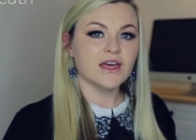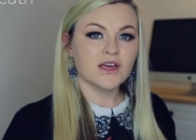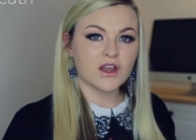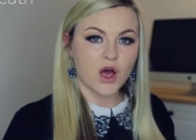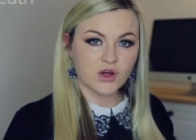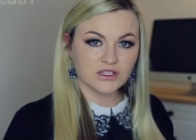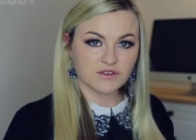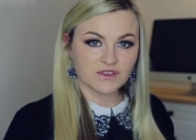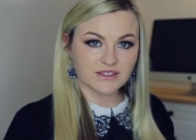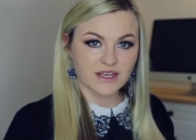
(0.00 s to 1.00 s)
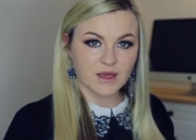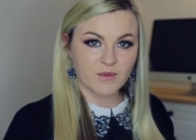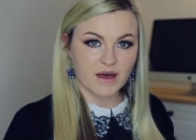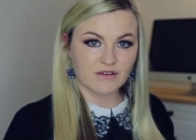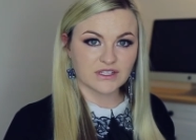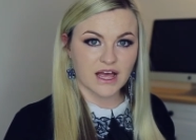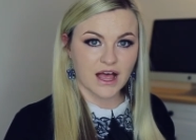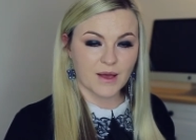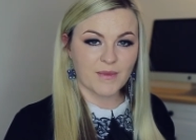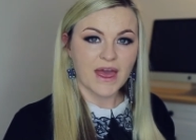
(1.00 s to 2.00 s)
going to hold it for the same amount of
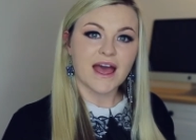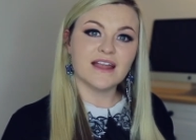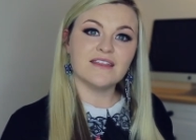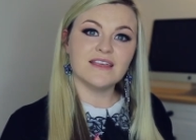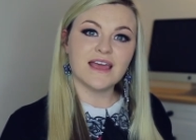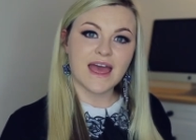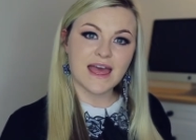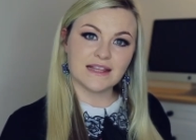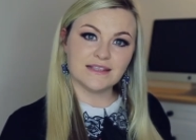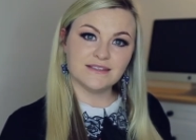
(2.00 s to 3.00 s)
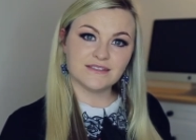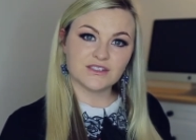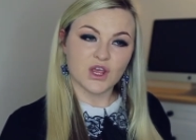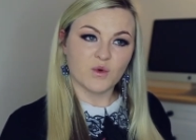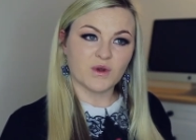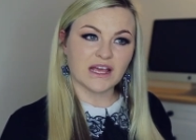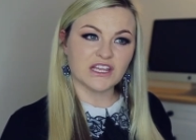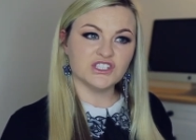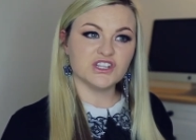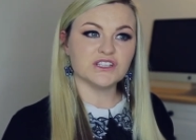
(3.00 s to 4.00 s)
time, and at the end, when I
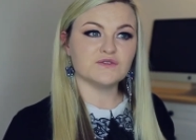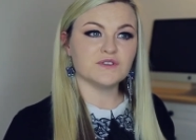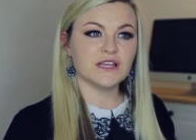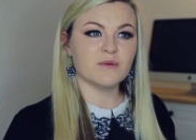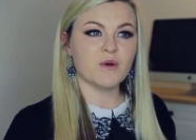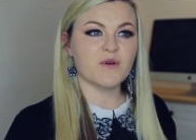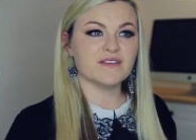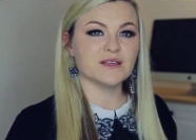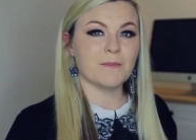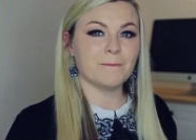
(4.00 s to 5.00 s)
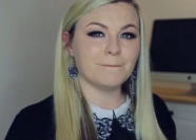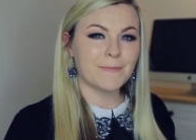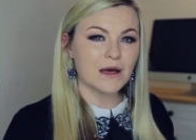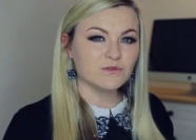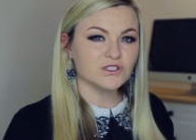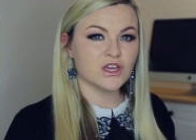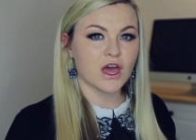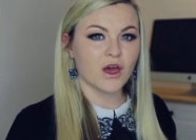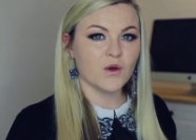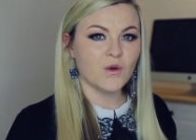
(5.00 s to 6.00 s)
can just feel like my breath's about to
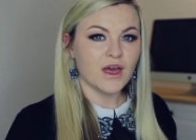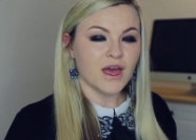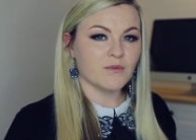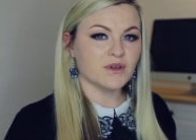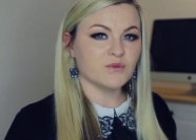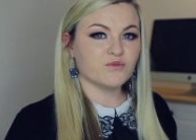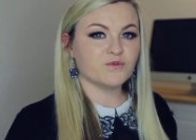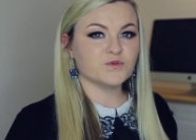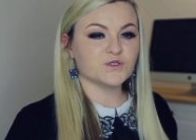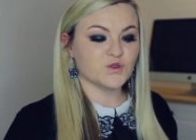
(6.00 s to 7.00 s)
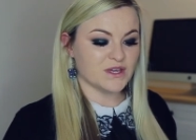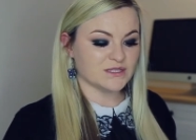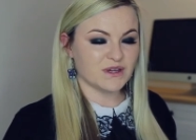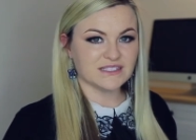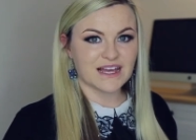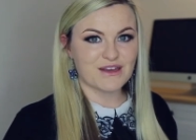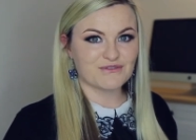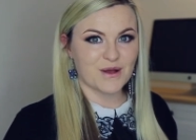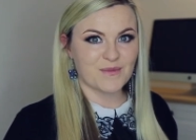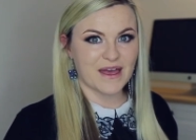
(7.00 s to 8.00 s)
go, I'm going to squeeze my
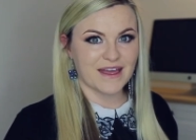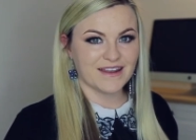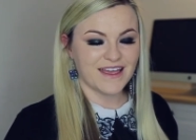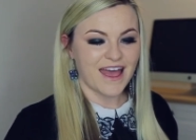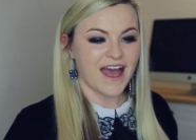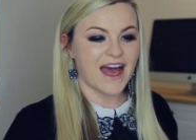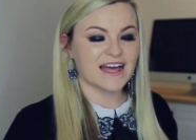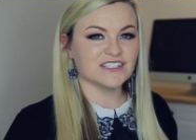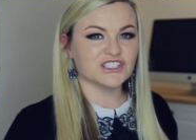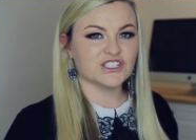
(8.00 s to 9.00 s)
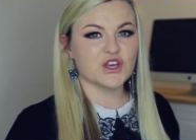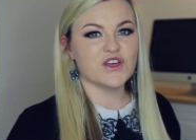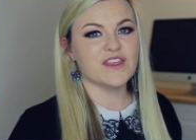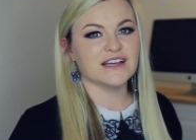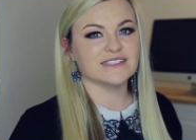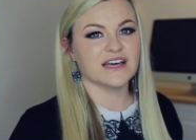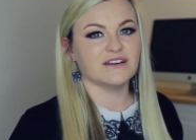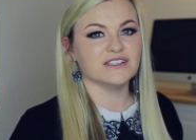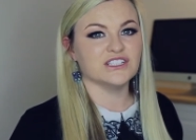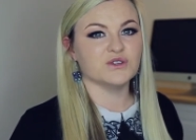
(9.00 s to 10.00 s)
diaphragm in and turn that
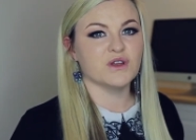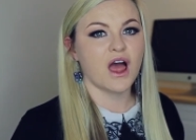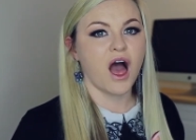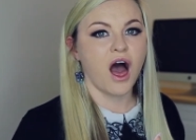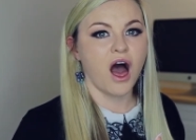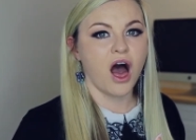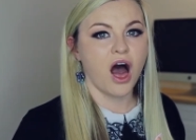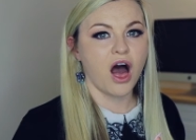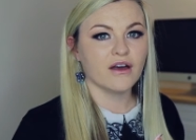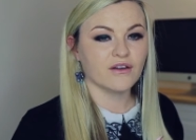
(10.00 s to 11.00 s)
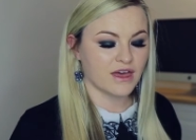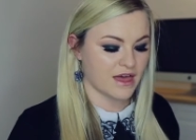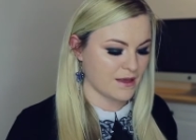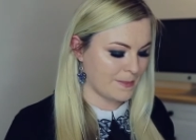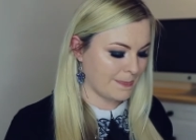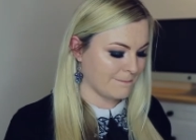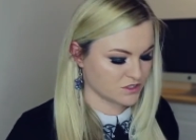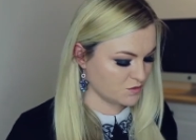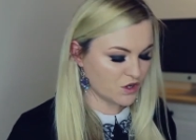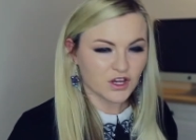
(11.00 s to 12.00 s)
sound into an ah, okay?
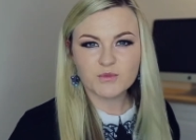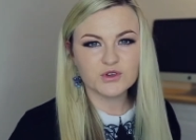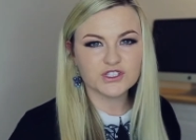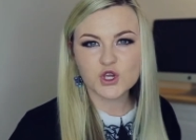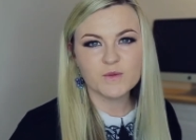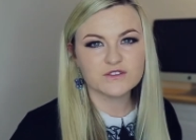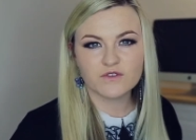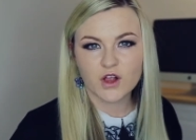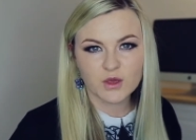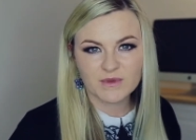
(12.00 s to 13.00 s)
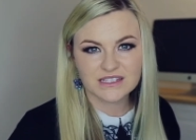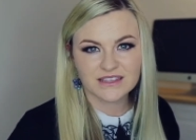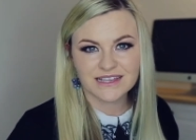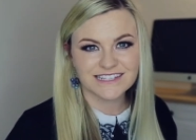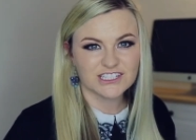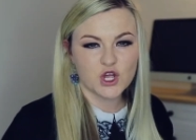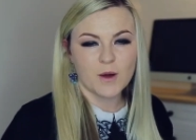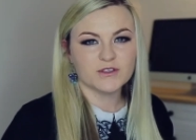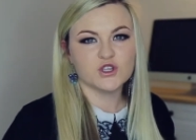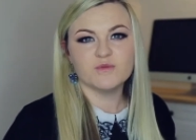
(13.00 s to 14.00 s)
So we're not going to put too much volume into this. It's
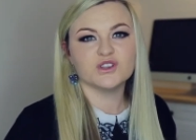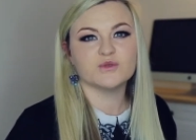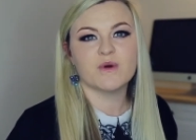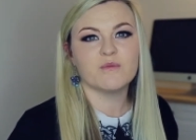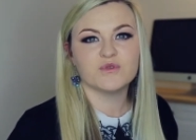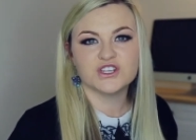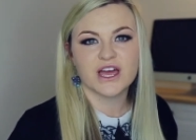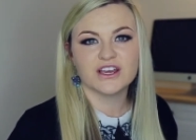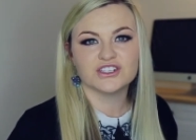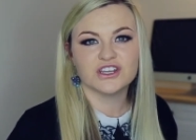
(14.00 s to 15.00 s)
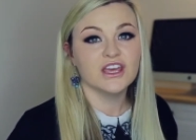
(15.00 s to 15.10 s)
not too much about projection,